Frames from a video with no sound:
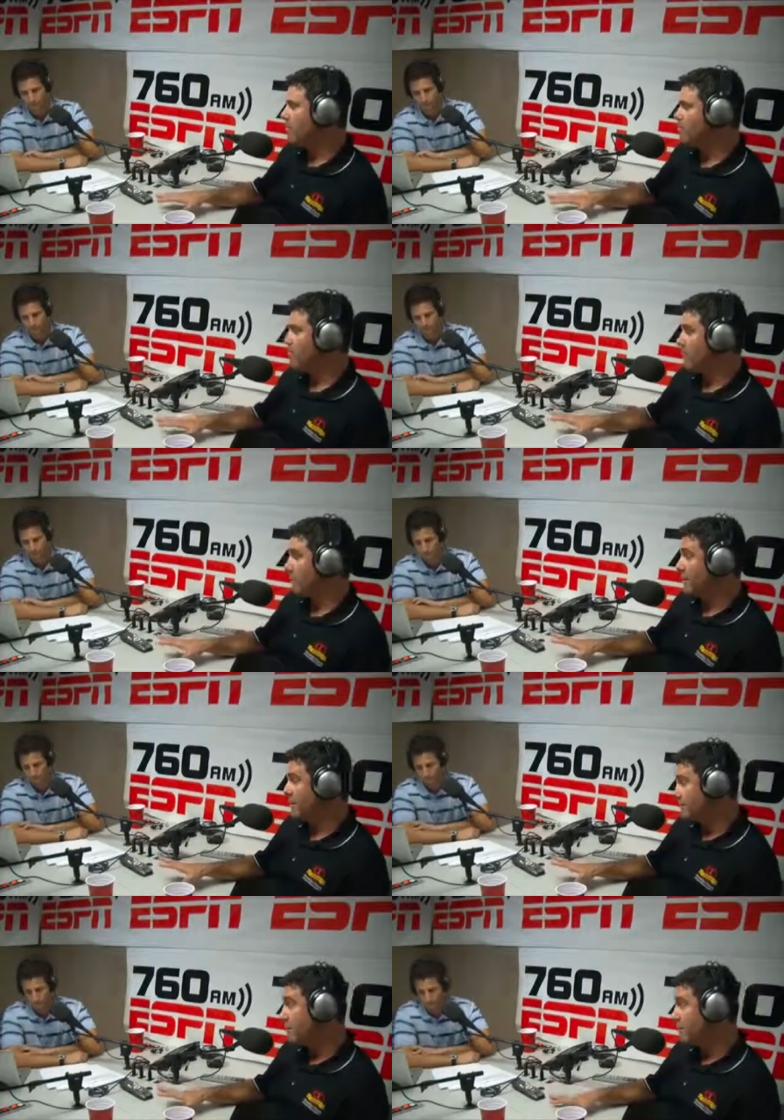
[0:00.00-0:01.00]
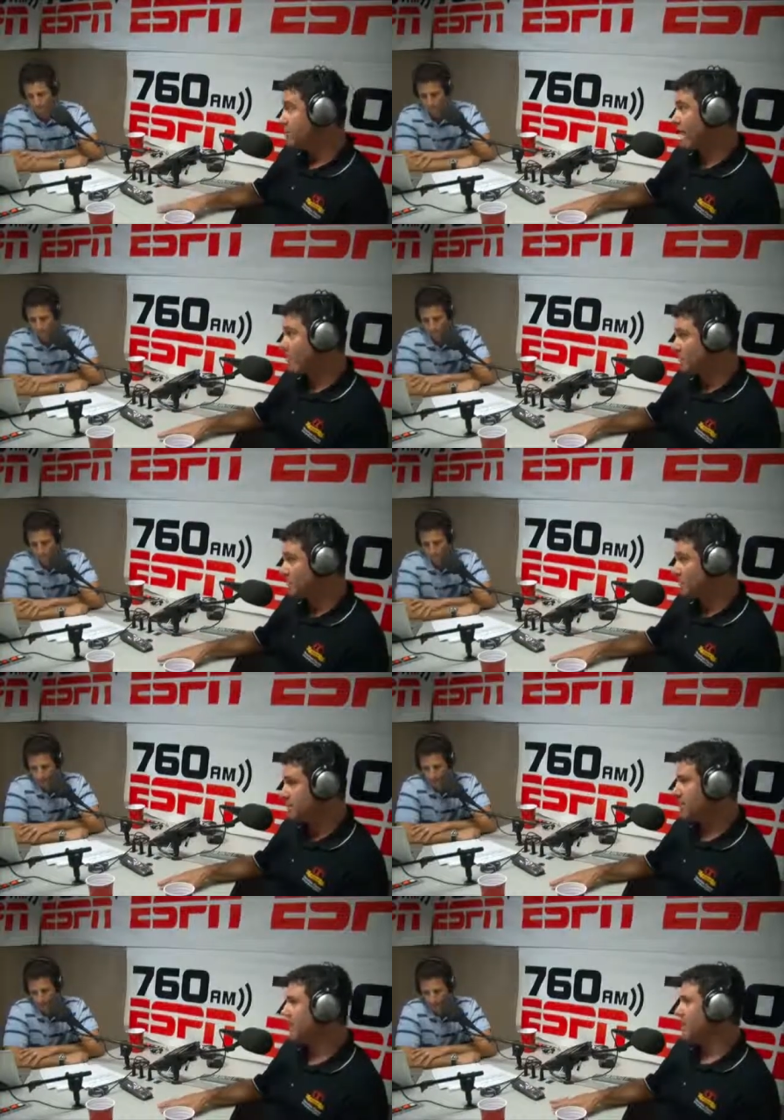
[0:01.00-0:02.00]
So it is pitch count
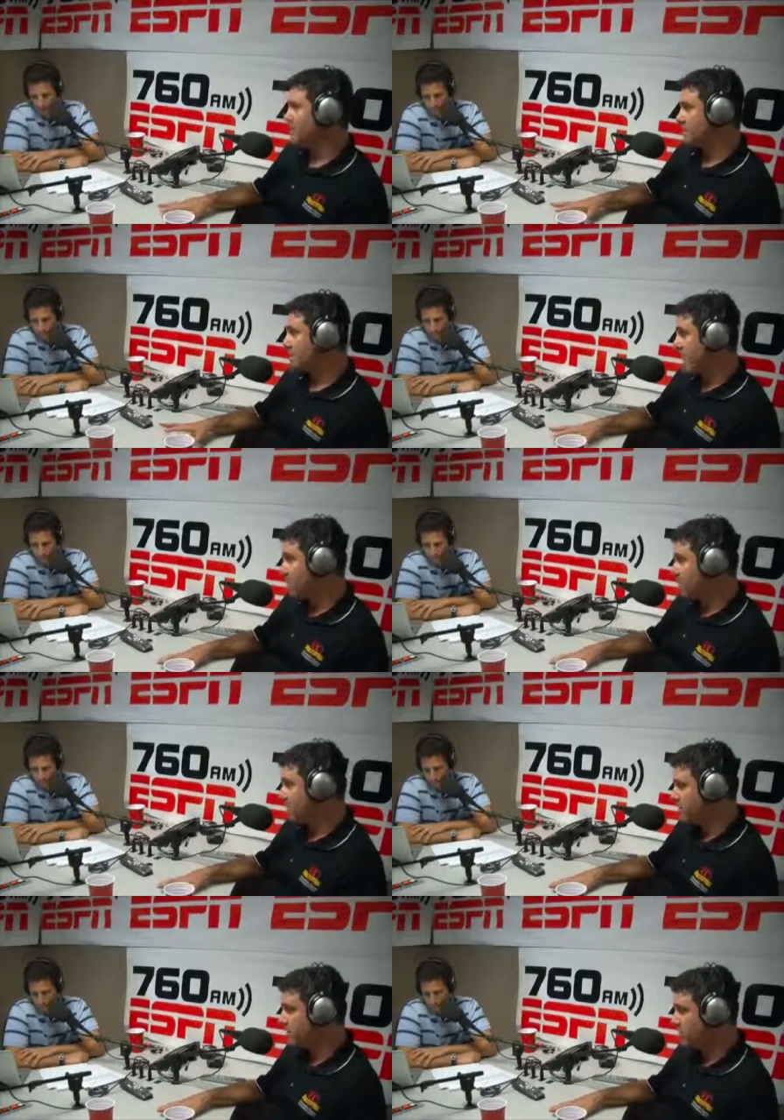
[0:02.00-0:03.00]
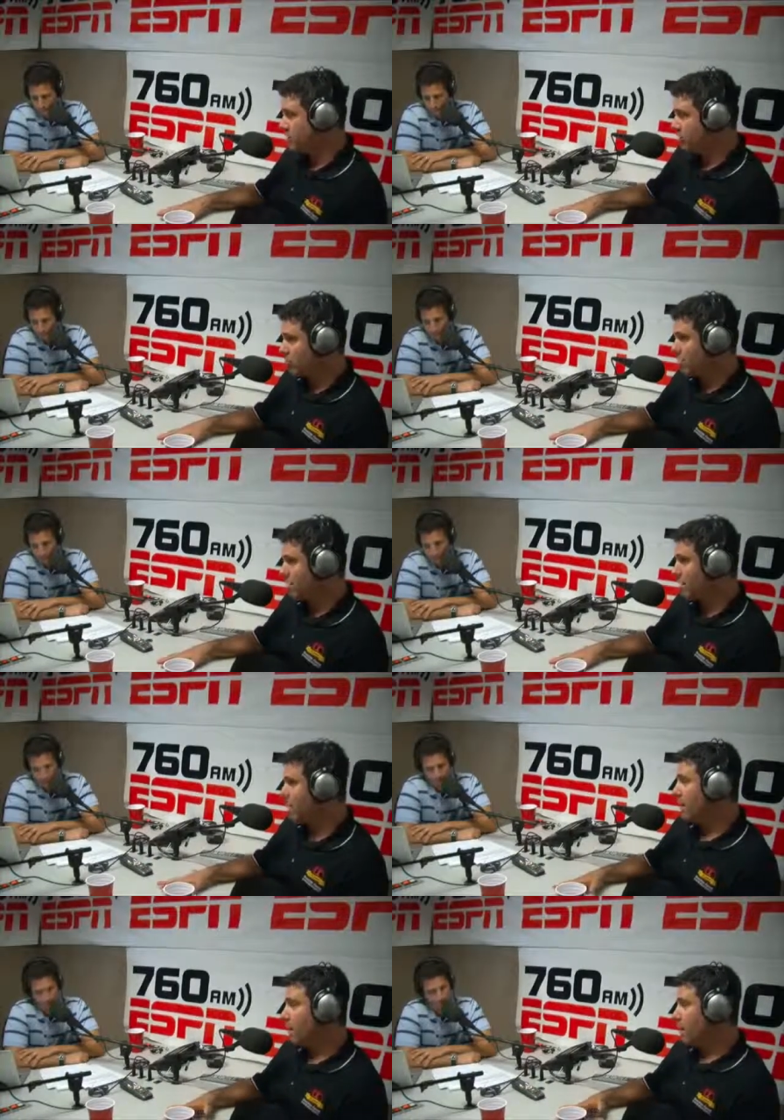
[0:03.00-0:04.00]
limits. It's the type of pitches that they're
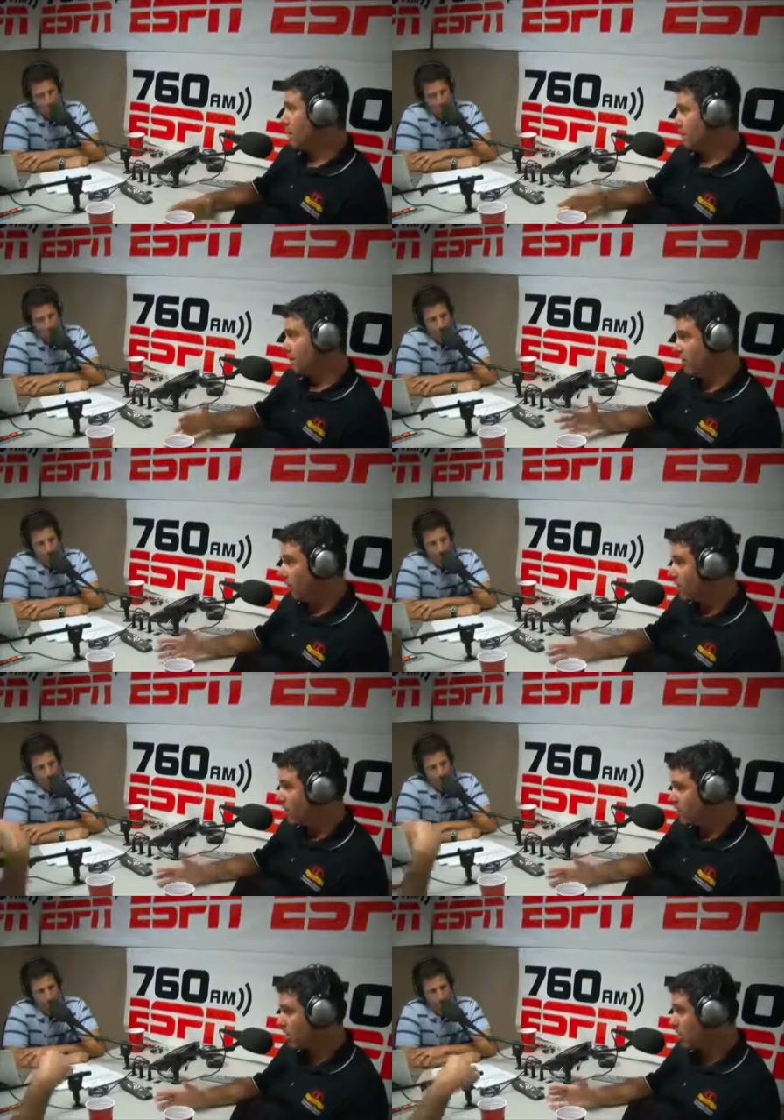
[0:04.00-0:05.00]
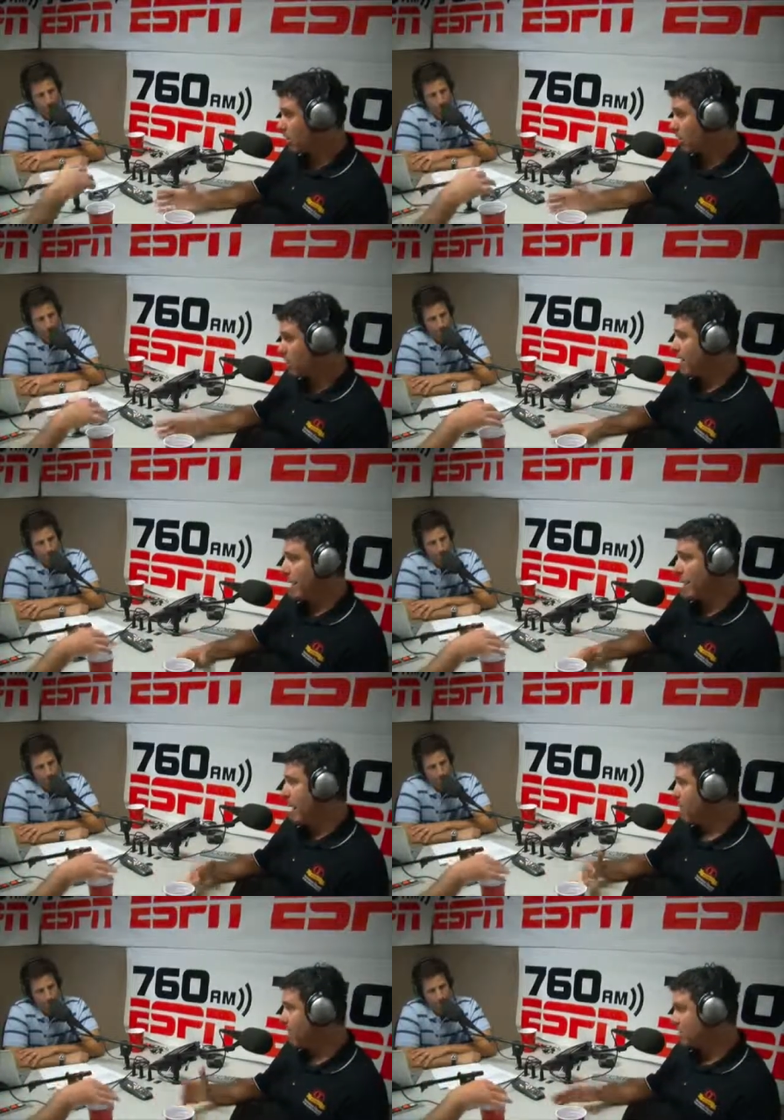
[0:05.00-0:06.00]
throwing, or a football quarterback,
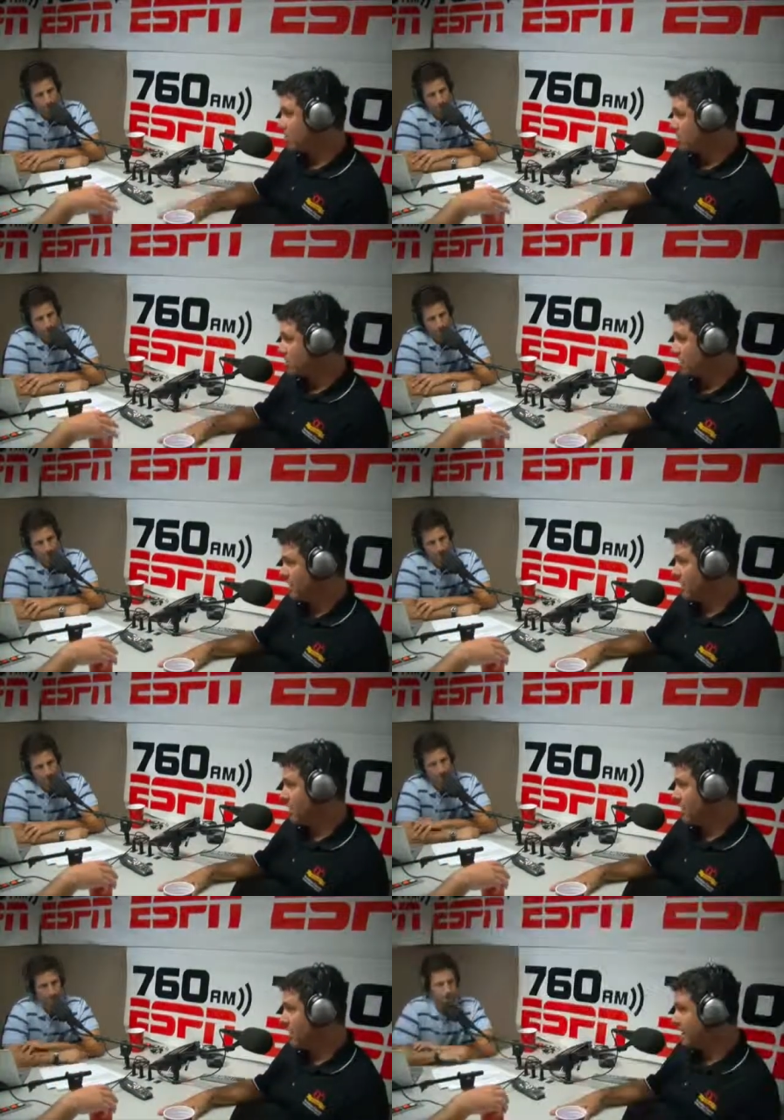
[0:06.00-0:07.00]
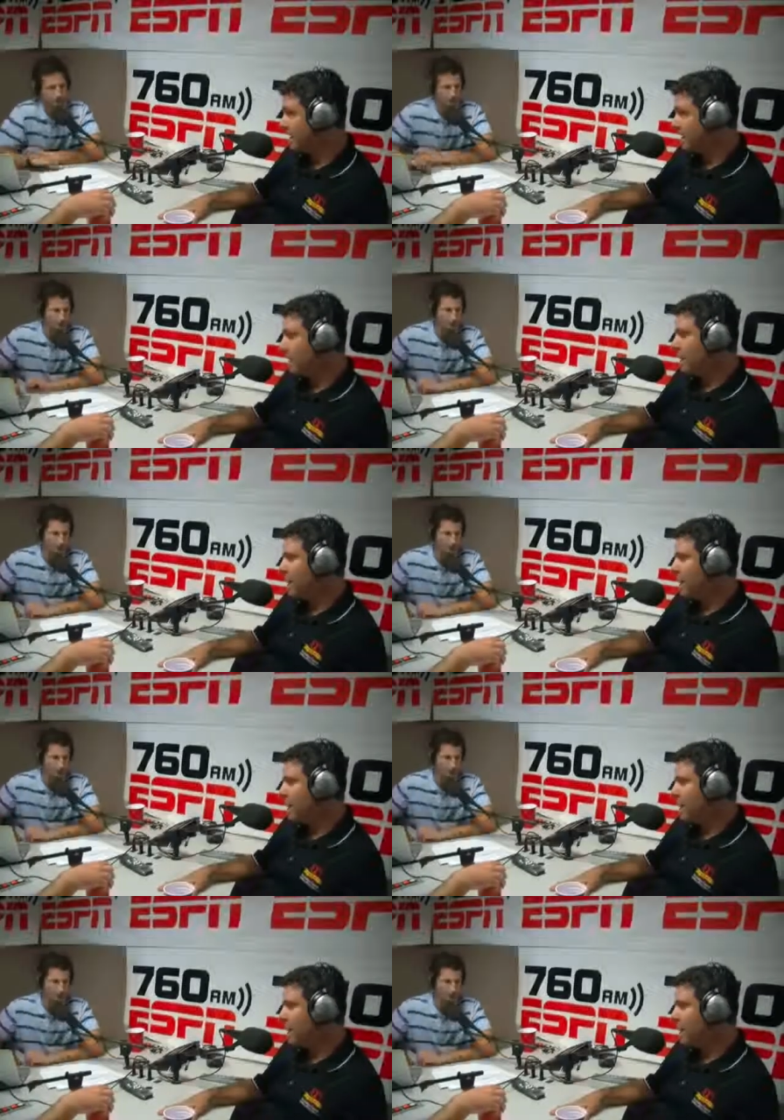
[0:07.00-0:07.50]
how many throws that they should be making.